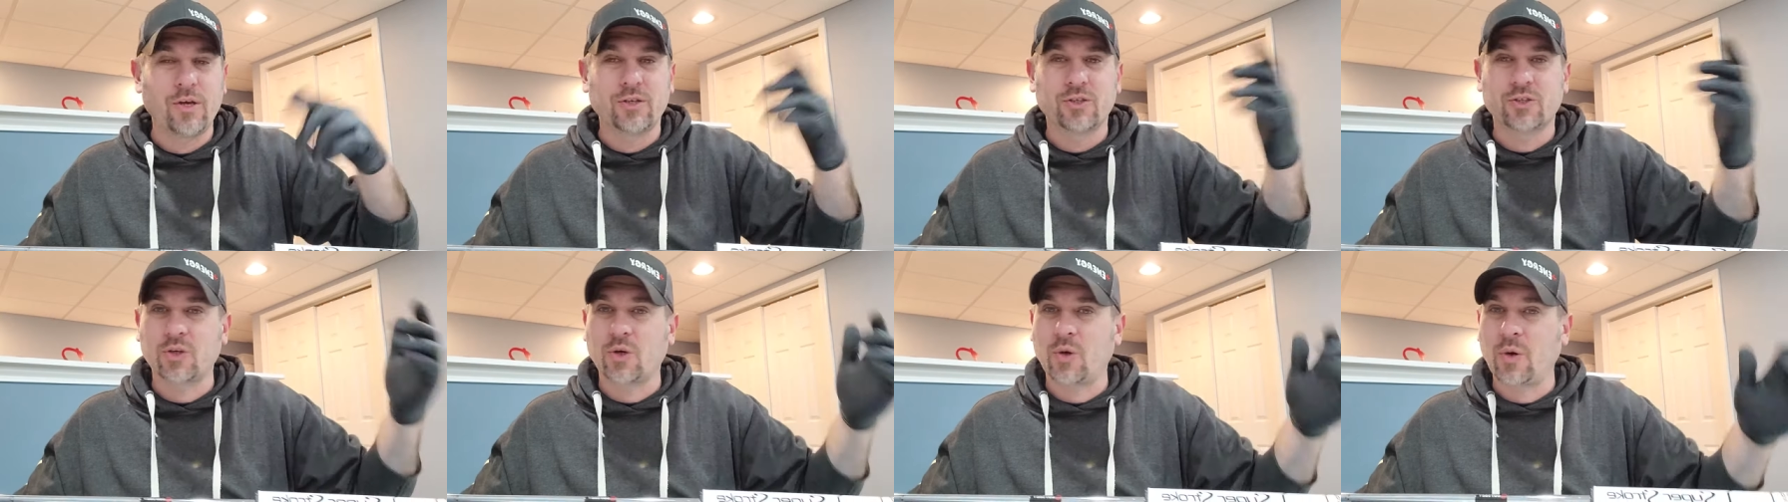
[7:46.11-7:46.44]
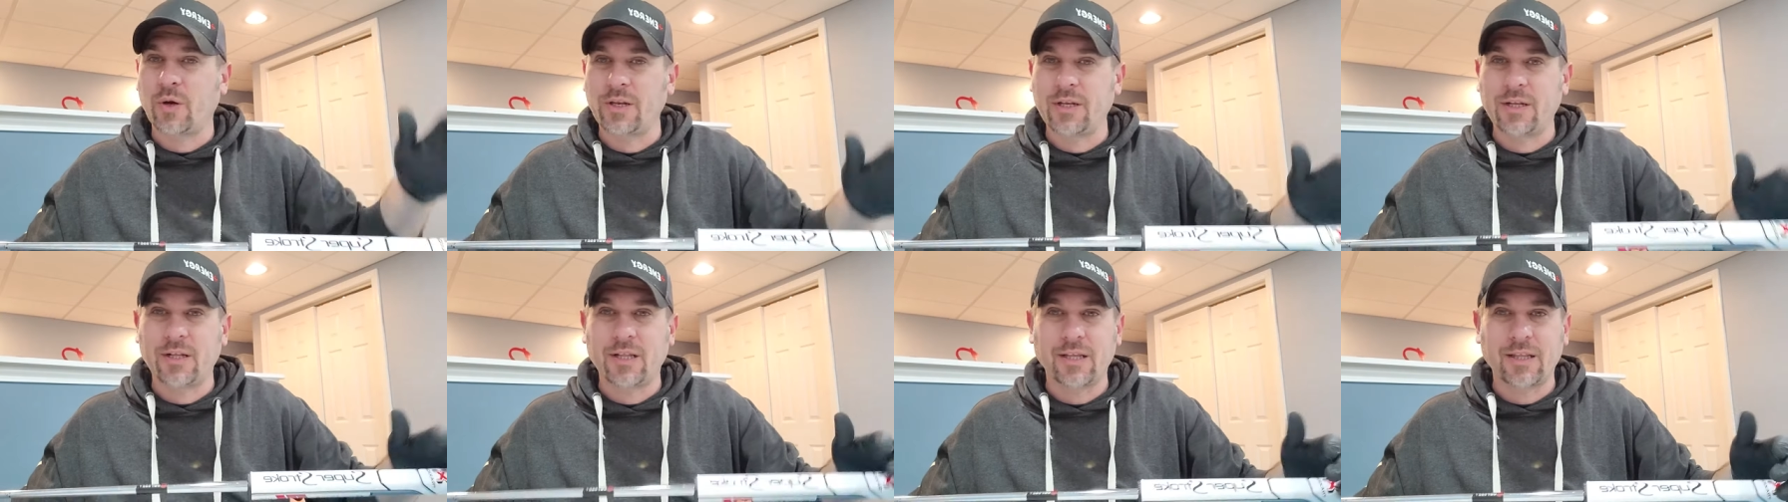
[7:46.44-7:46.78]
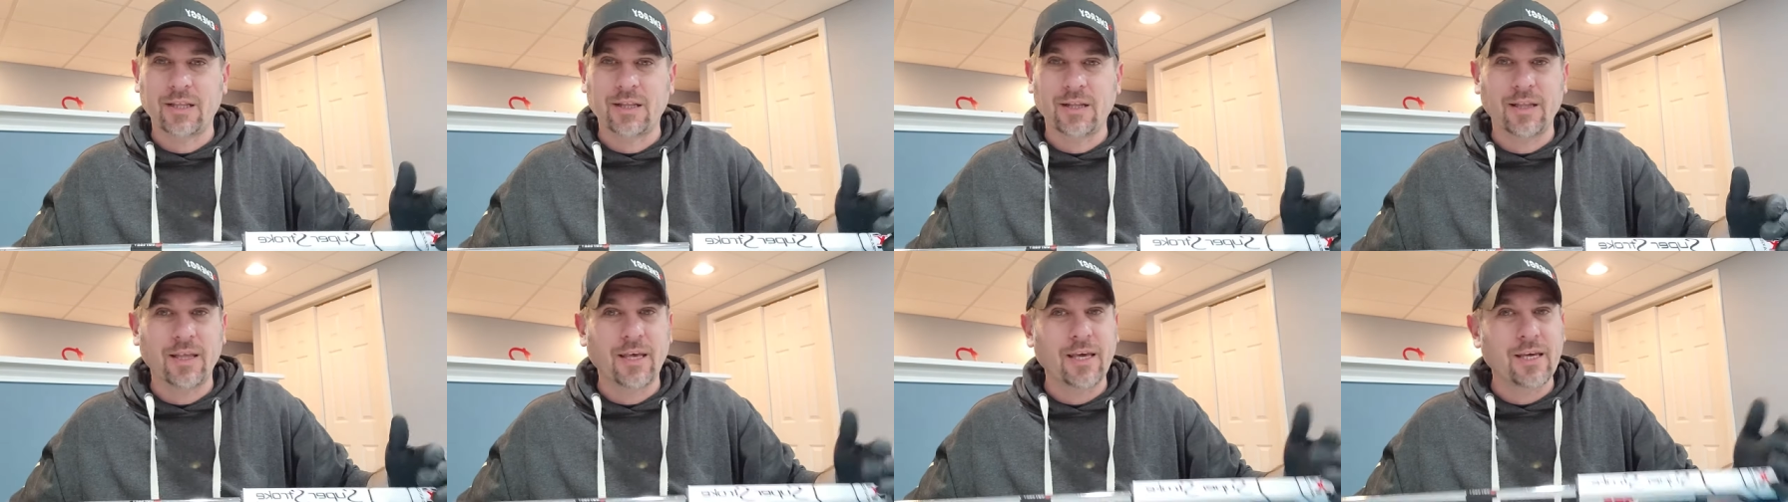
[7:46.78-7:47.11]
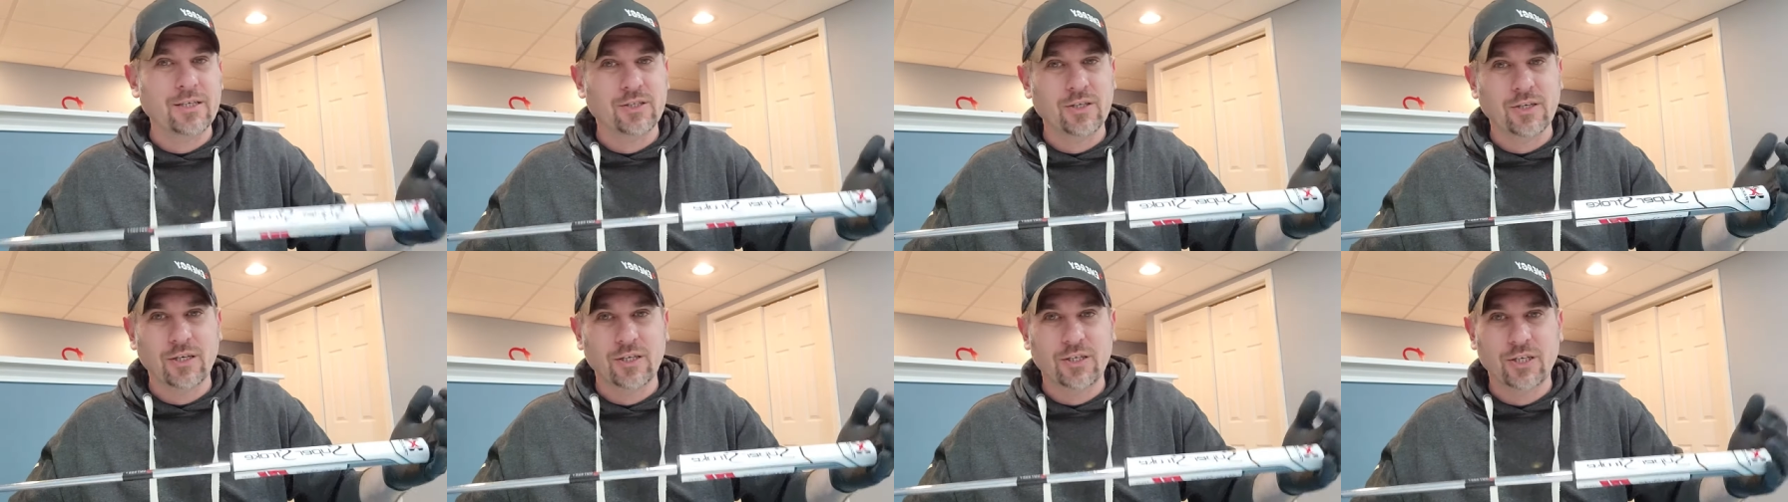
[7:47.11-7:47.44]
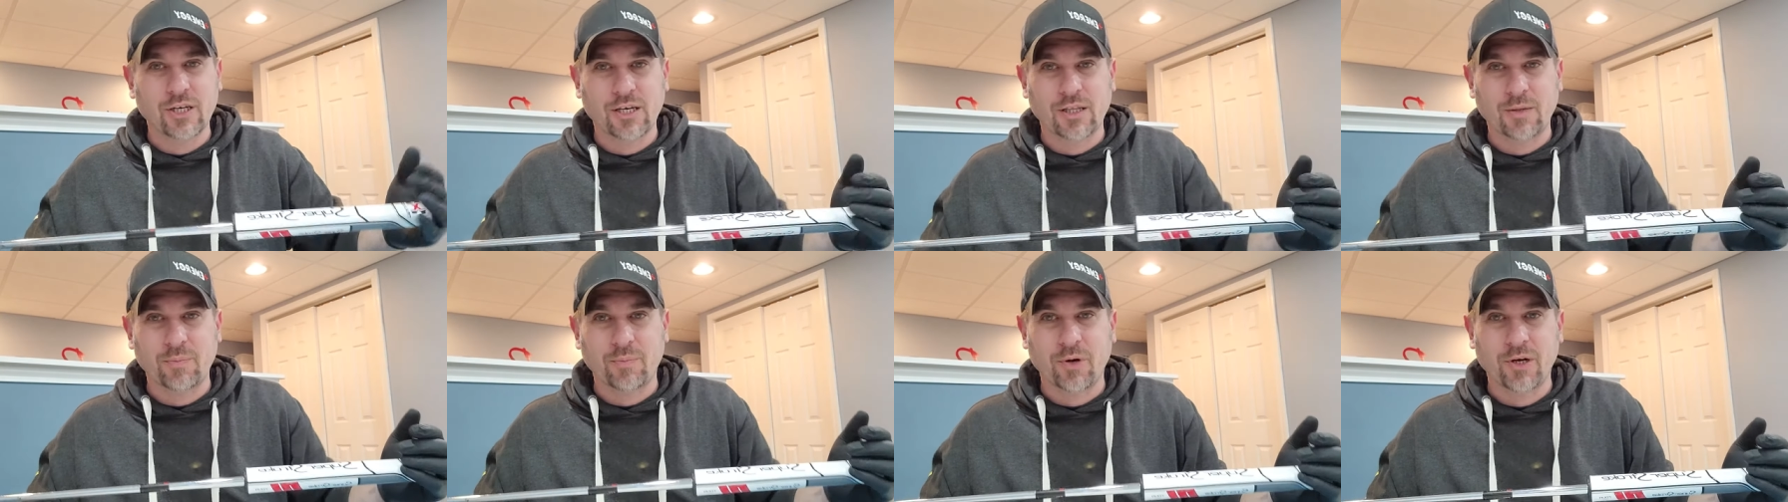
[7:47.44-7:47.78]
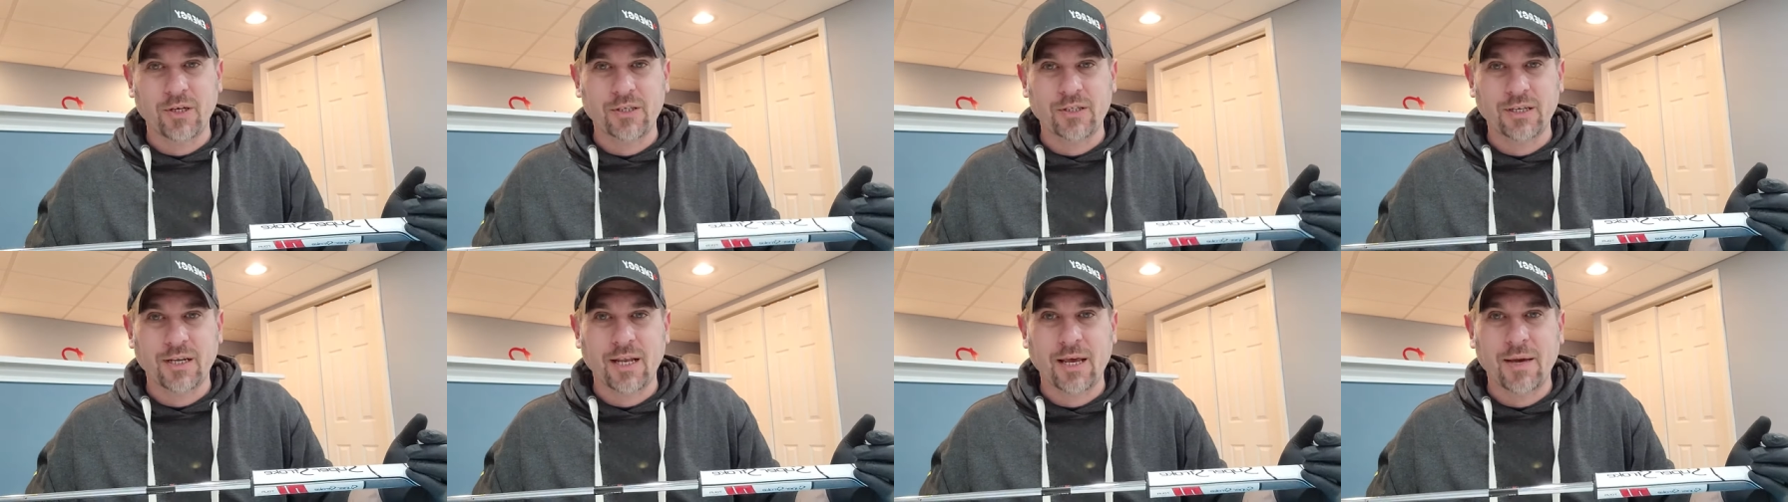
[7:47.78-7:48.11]
So go ahead and click the links. You can check the
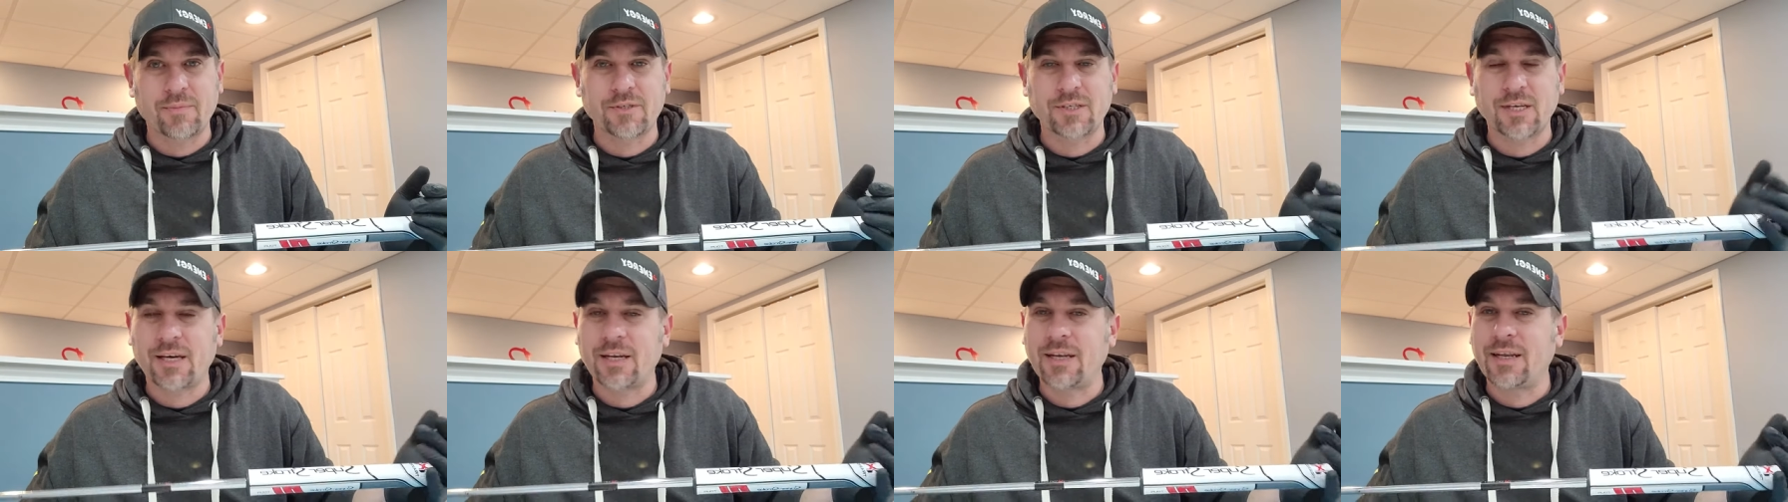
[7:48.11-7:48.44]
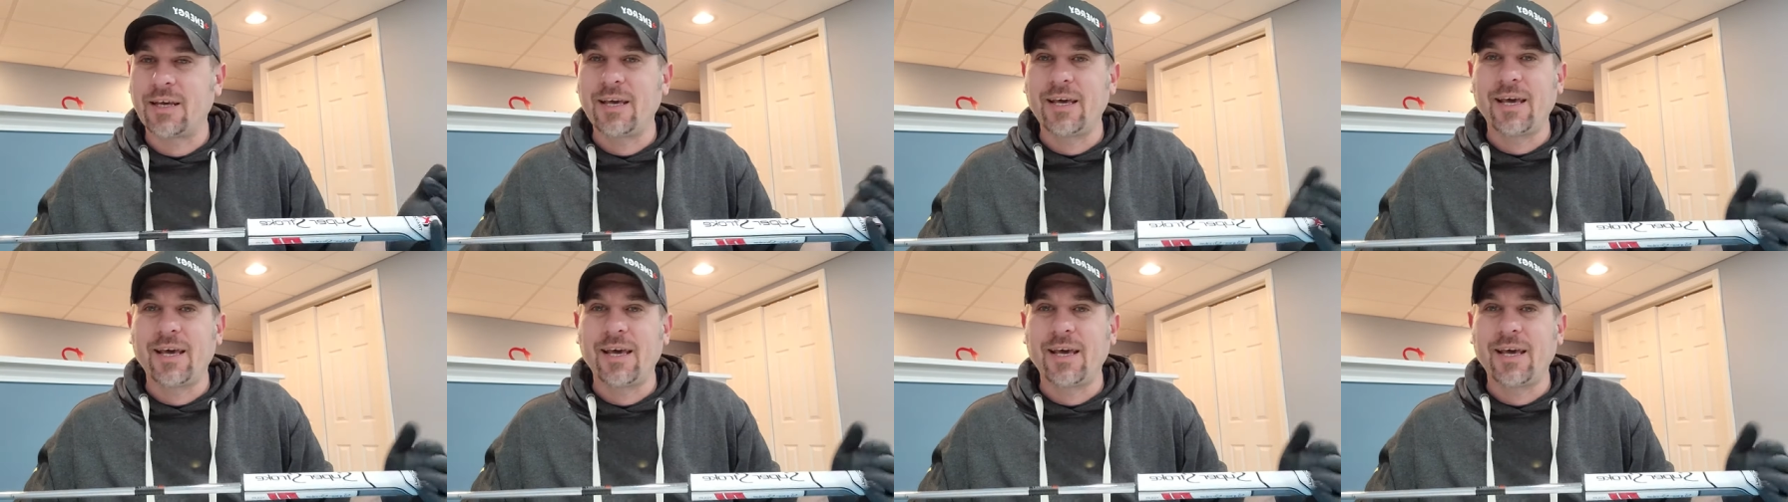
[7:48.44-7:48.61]
price on Amazon